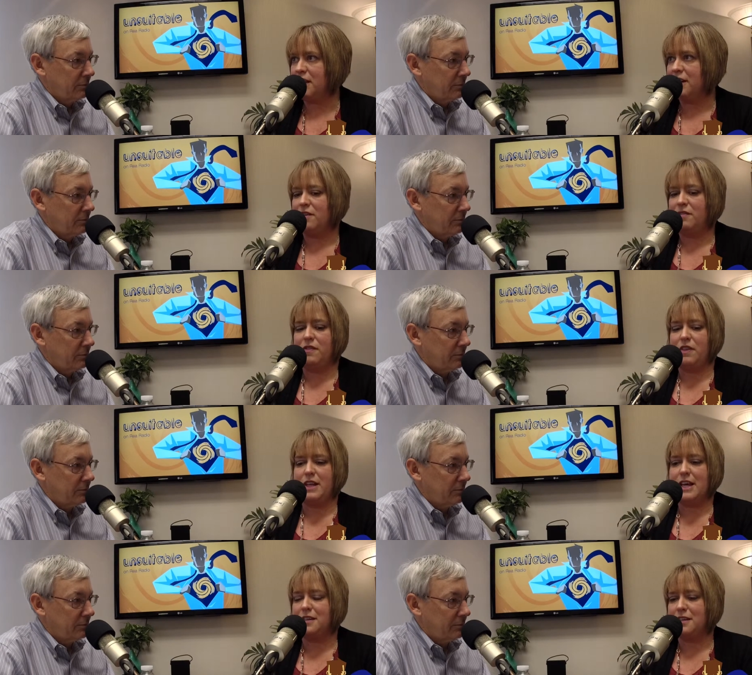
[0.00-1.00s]
Speaker 1: of the
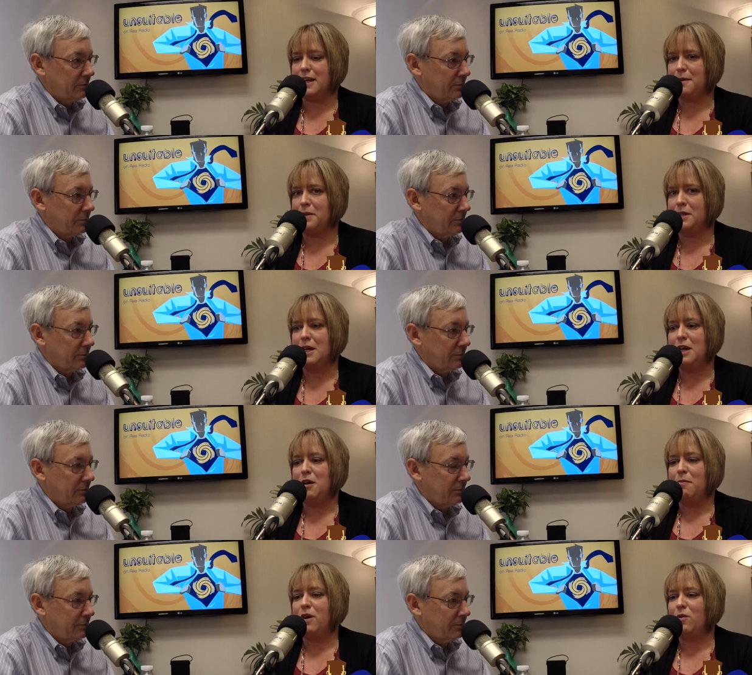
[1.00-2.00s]
next steps.
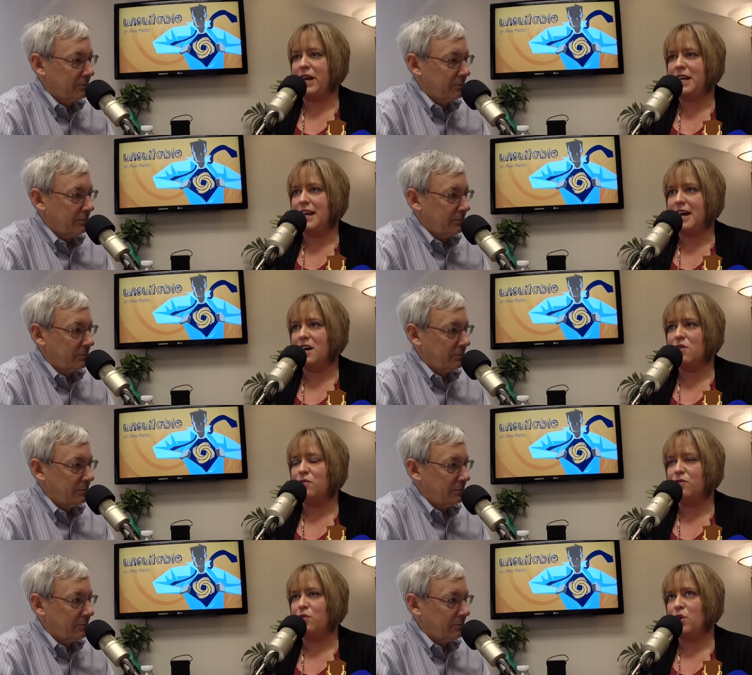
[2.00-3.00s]
But right now,
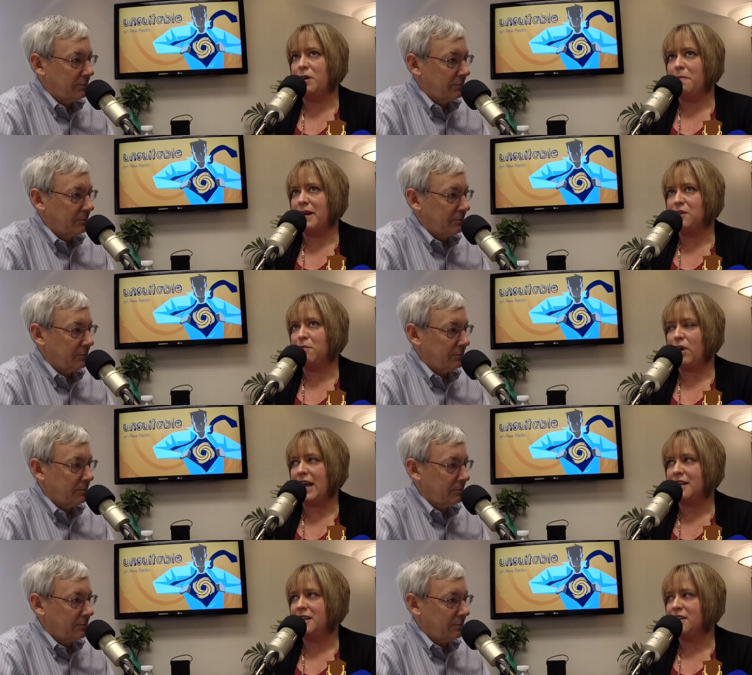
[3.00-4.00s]
for a best
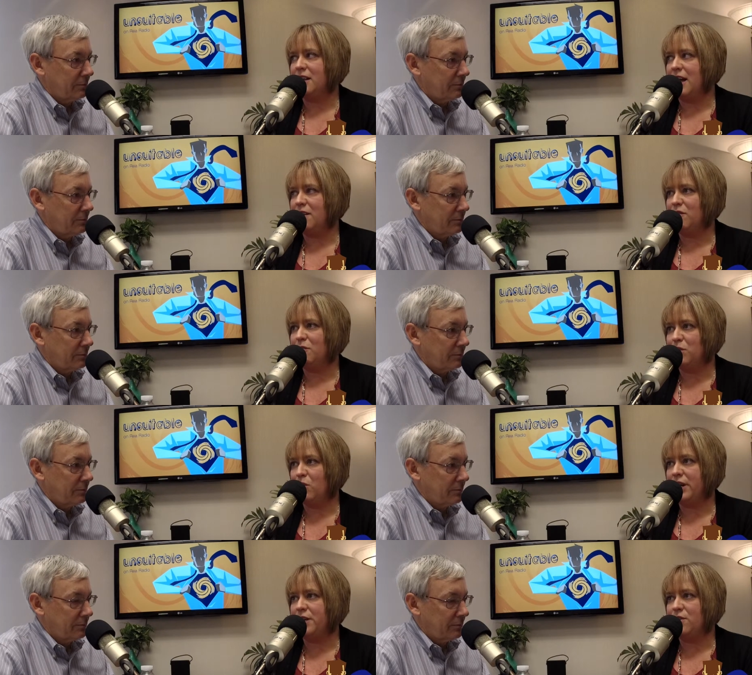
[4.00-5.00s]
practice, a lot of
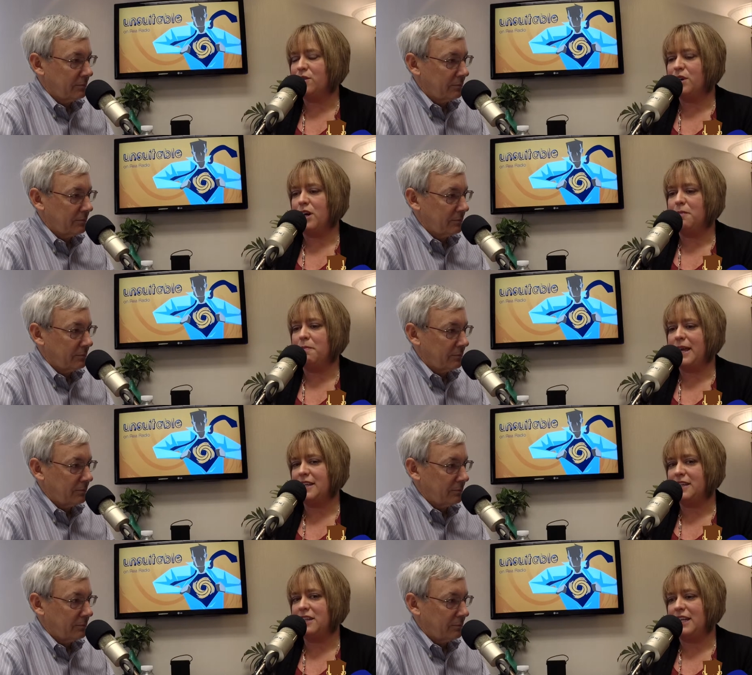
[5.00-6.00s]
employers are
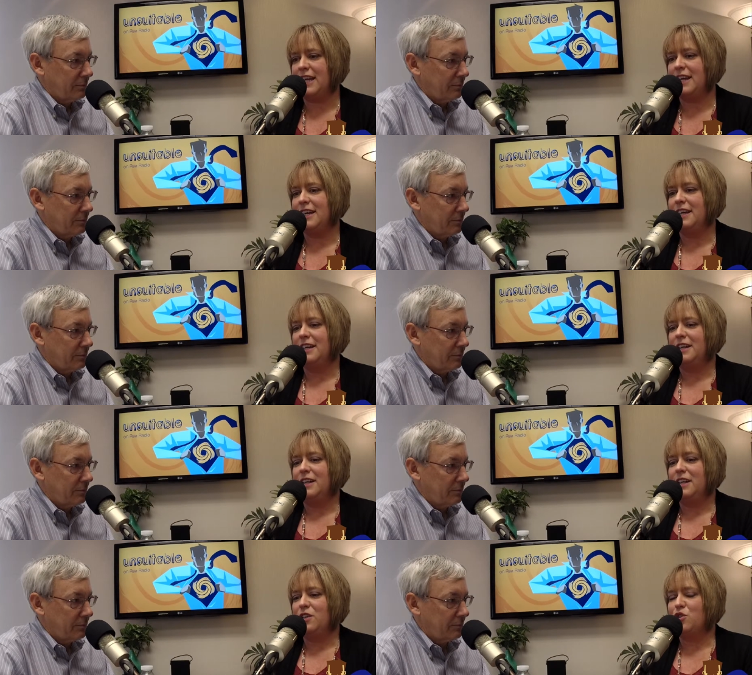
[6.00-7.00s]
basically
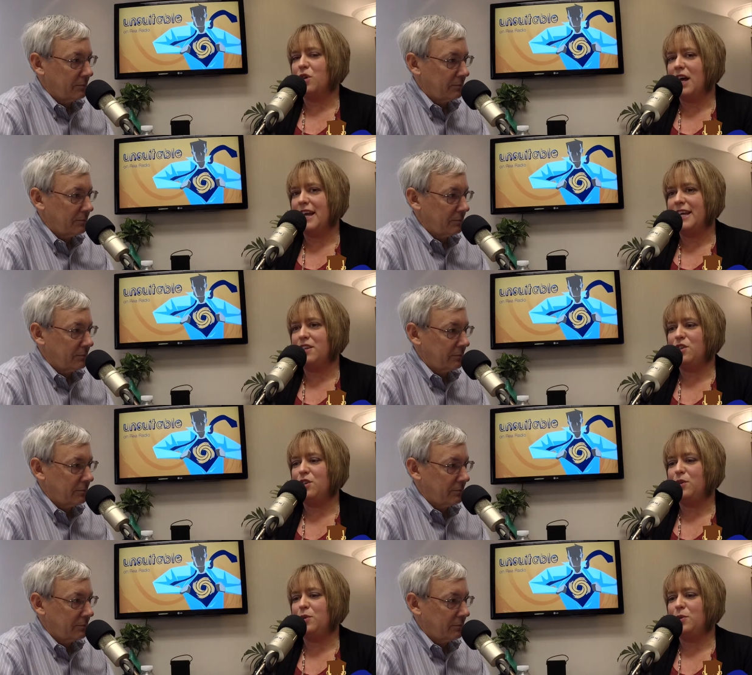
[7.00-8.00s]
trying
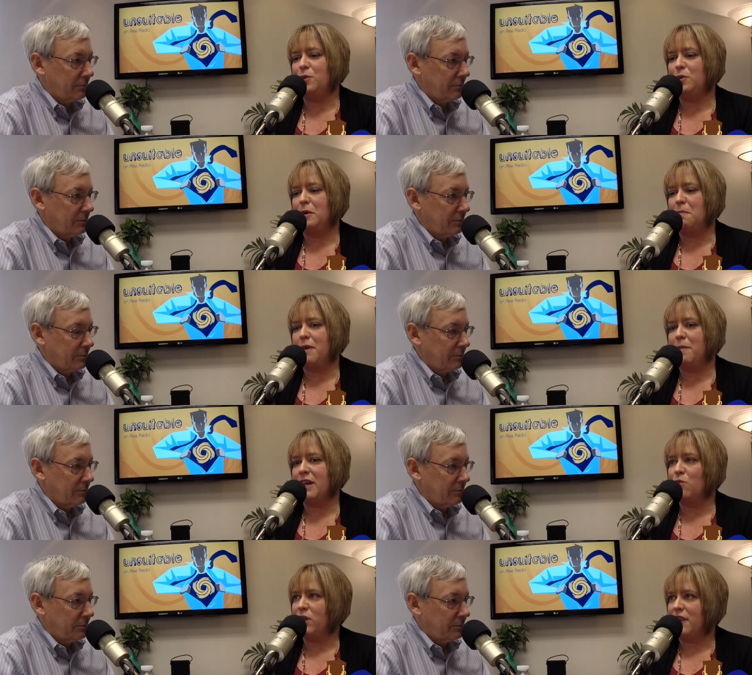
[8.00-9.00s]
to
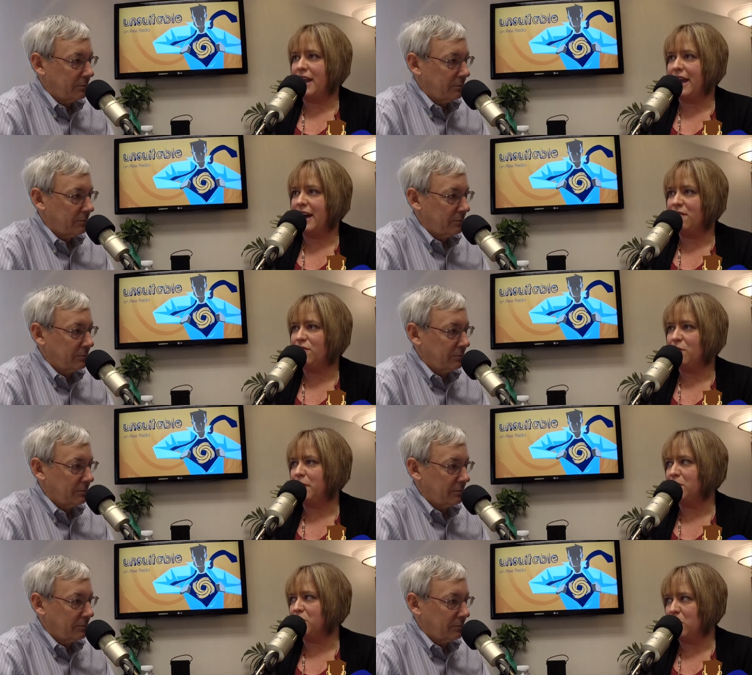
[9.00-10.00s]
mimic what they have from
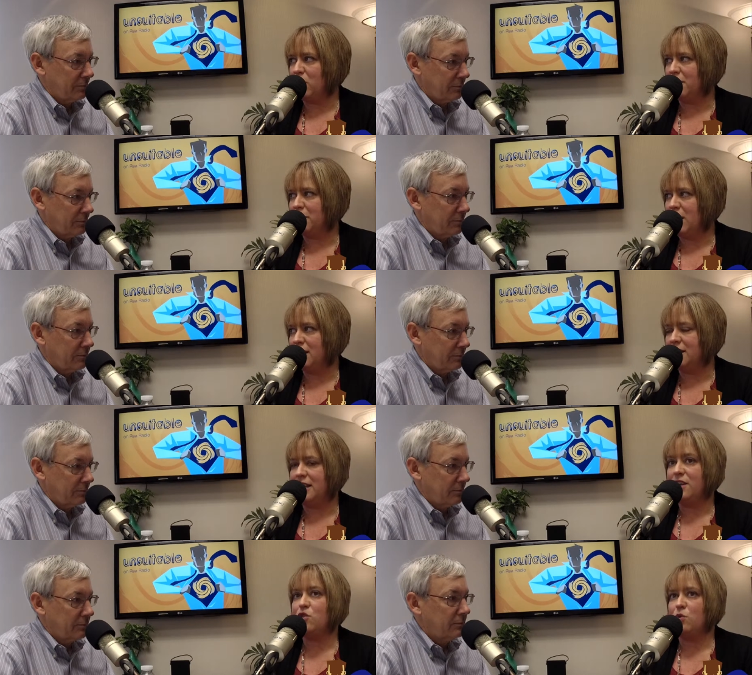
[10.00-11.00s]
their smoking
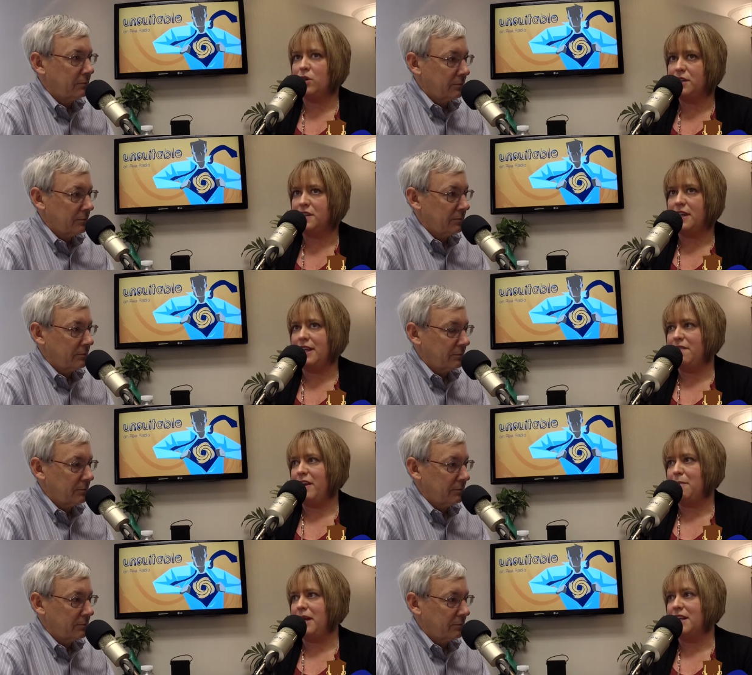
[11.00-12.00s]
policy towards the
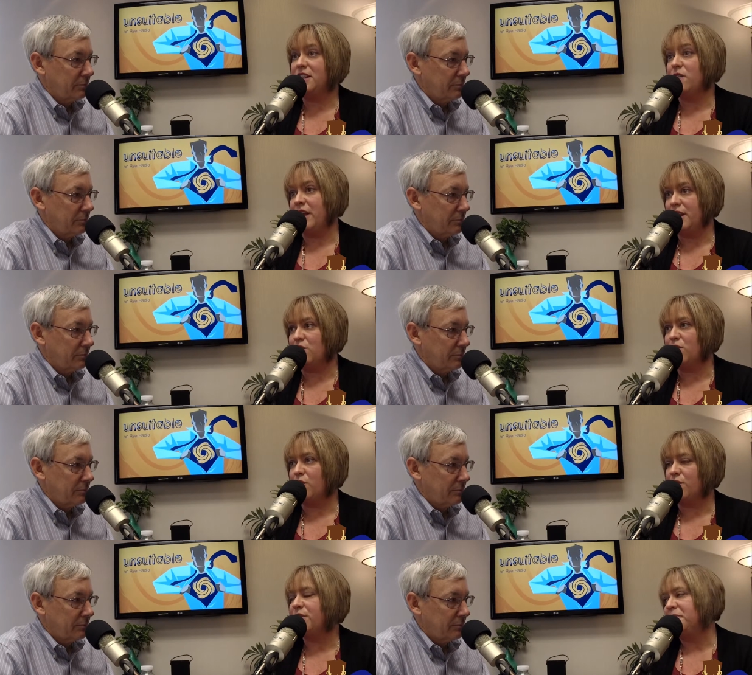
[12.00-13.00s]
e-vaping until they know
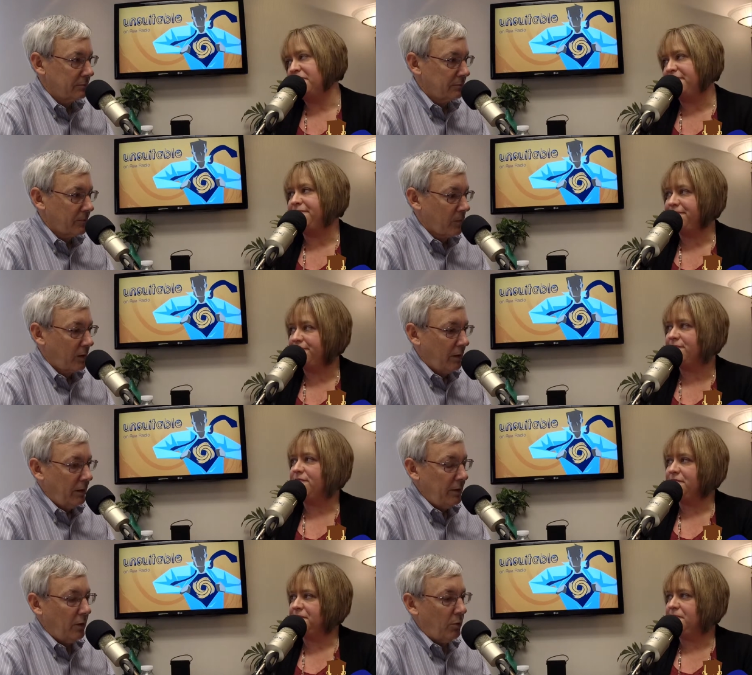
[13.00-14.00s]
further.
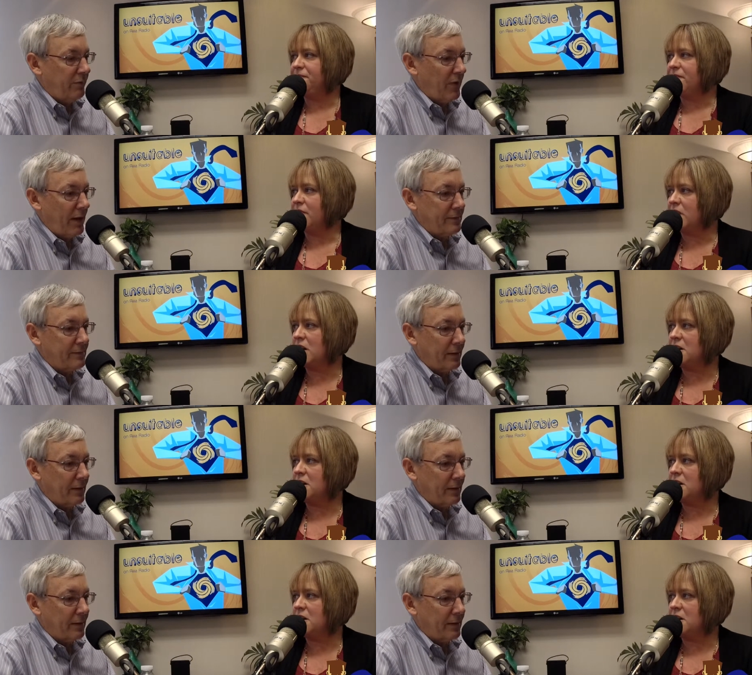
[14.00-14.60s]
Speaker 2: We've had,